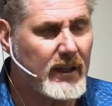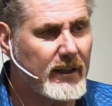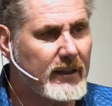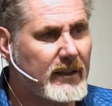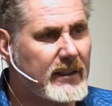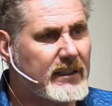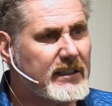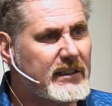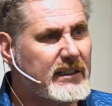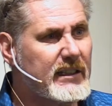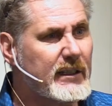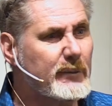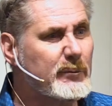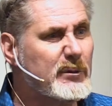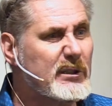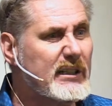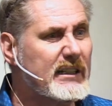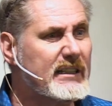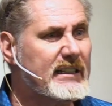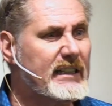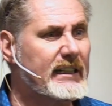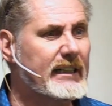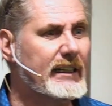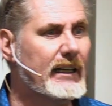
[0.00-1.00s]
This seems
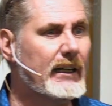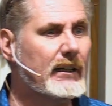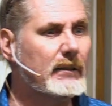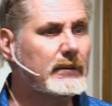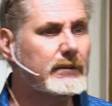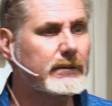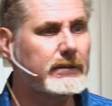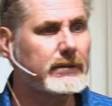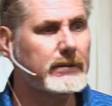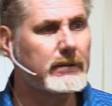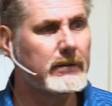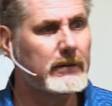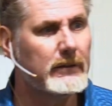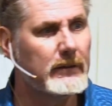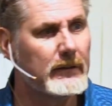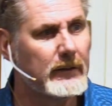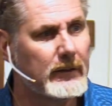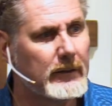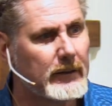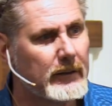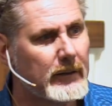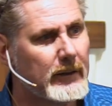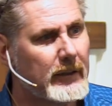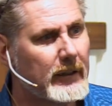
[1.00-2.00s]
easy enough,
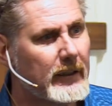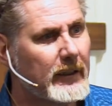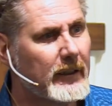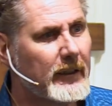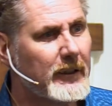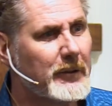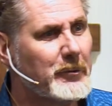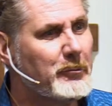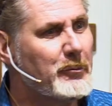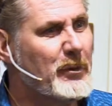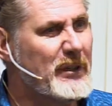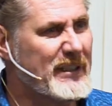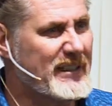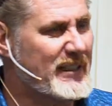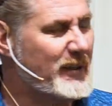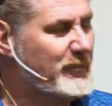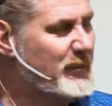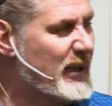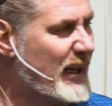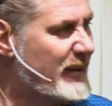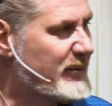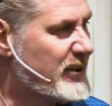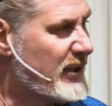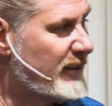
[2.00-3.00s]
but
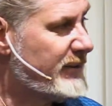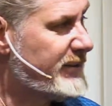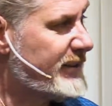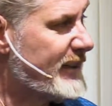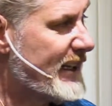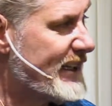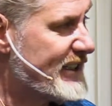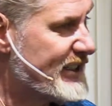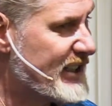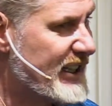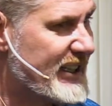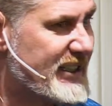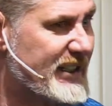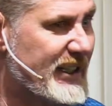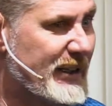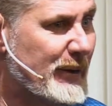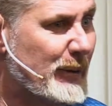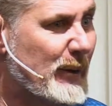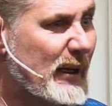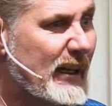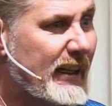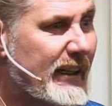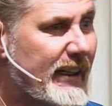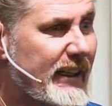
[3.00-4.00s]
sometimes our flesh gets in the
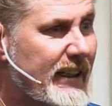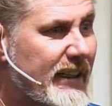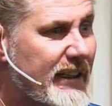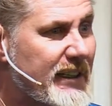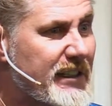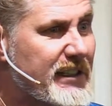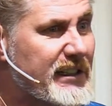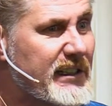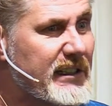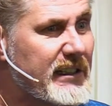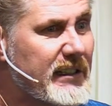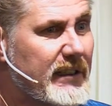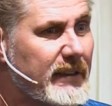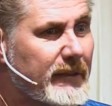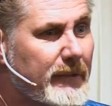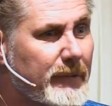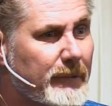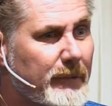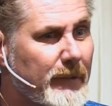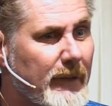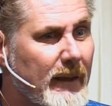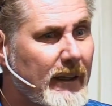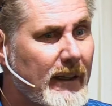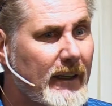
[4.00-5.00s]
way of this.
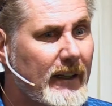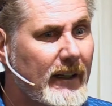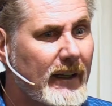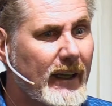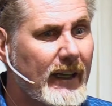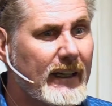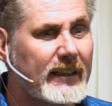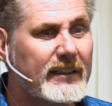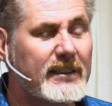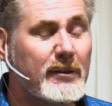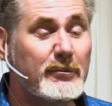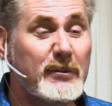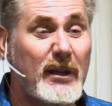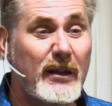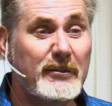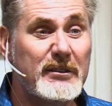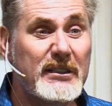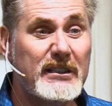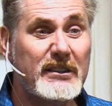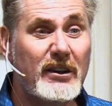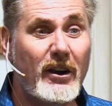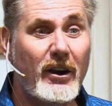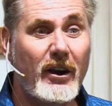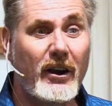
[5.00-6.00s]
Like sometimes
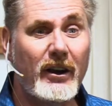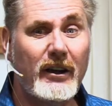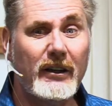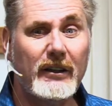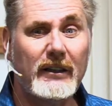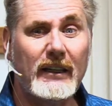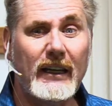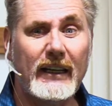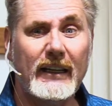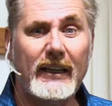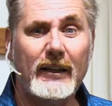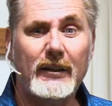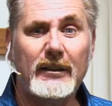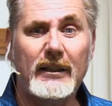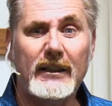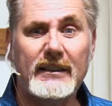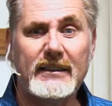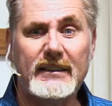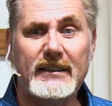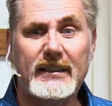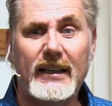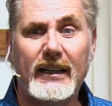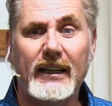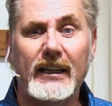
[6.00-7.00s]
it's hard, like
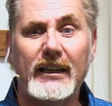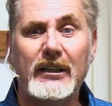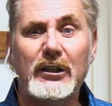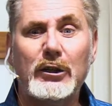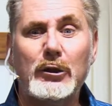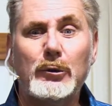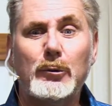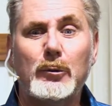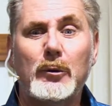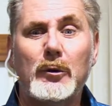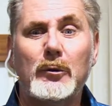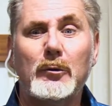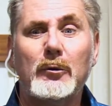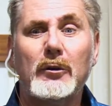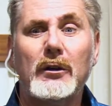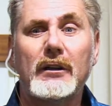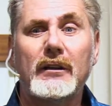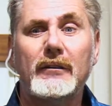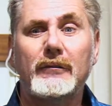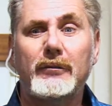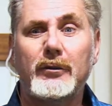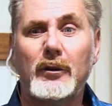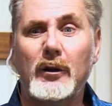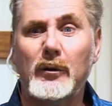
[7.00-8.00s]
let's say you were
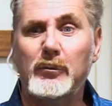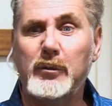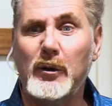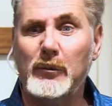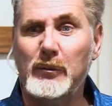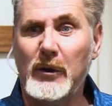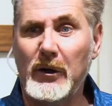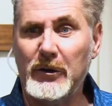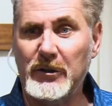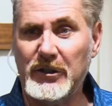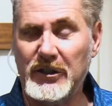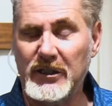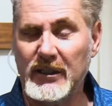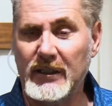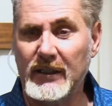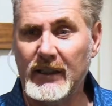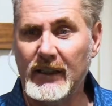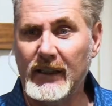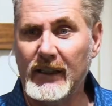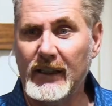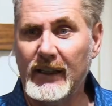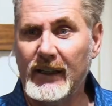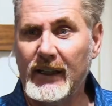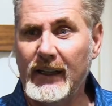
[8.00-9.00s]
looking for a promotion
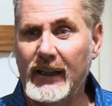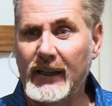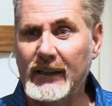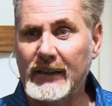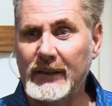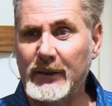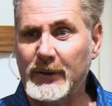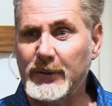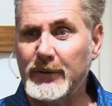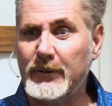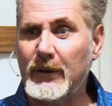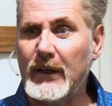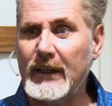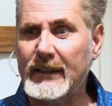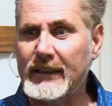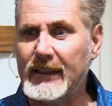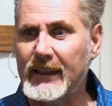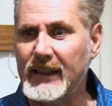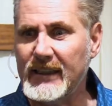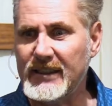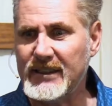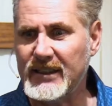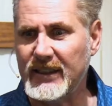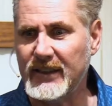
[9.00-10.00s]
and your friend
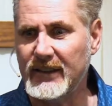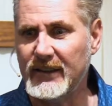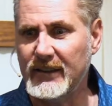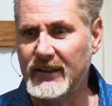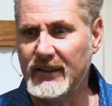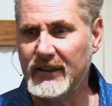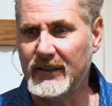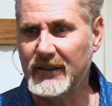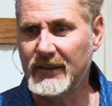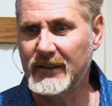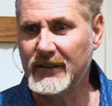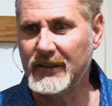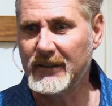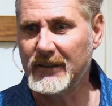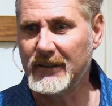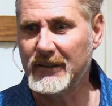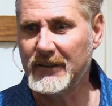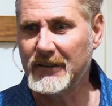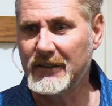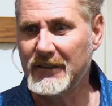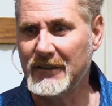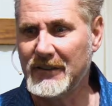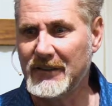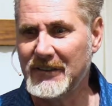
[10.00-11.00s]
gets it.
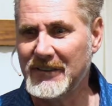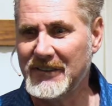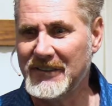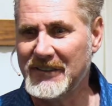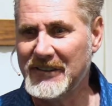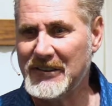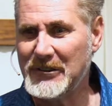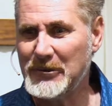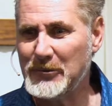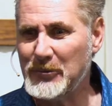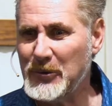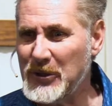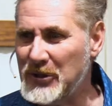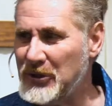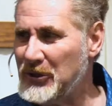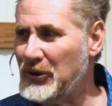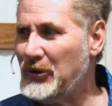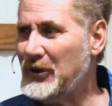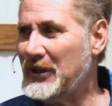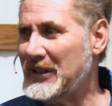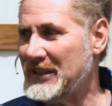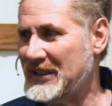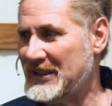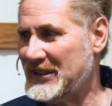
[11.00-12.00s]

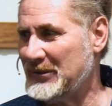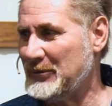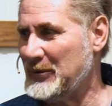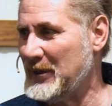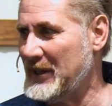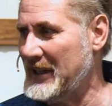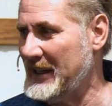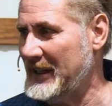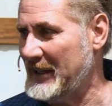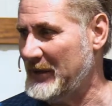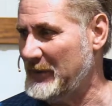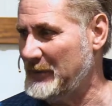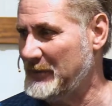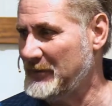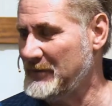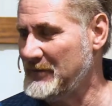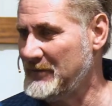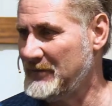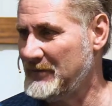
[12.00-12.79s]
Rejoice with him.